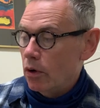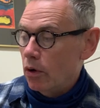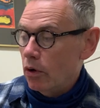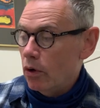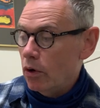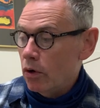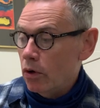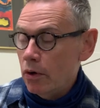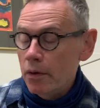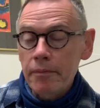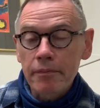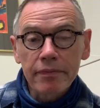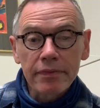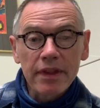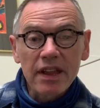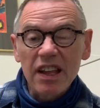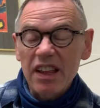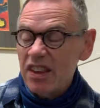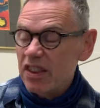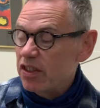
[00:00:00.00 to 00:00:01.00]
Or
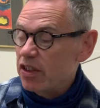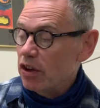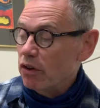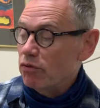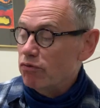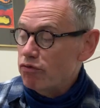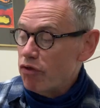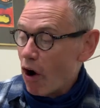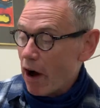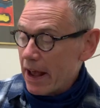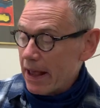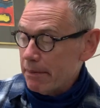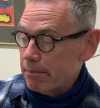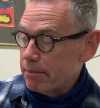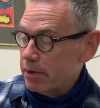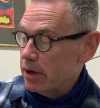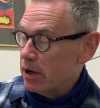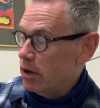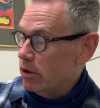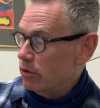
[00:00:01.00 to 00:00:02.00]
the
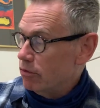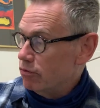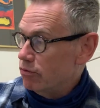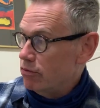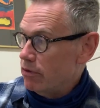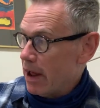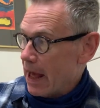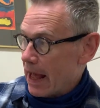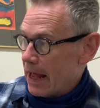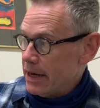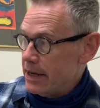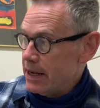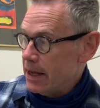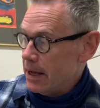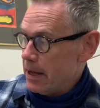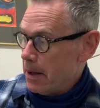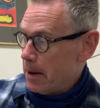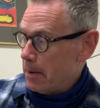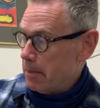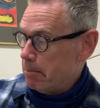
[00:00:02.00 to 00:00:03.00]
ripe red
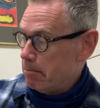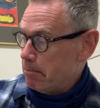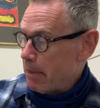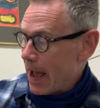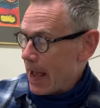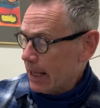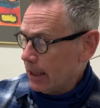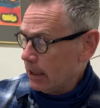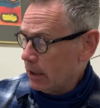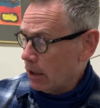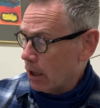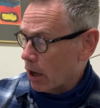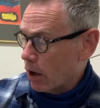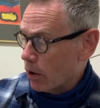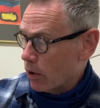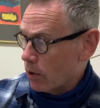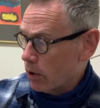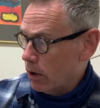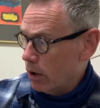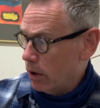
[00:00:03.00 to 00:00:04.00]

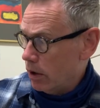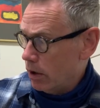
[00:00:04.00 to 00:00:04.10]
mango?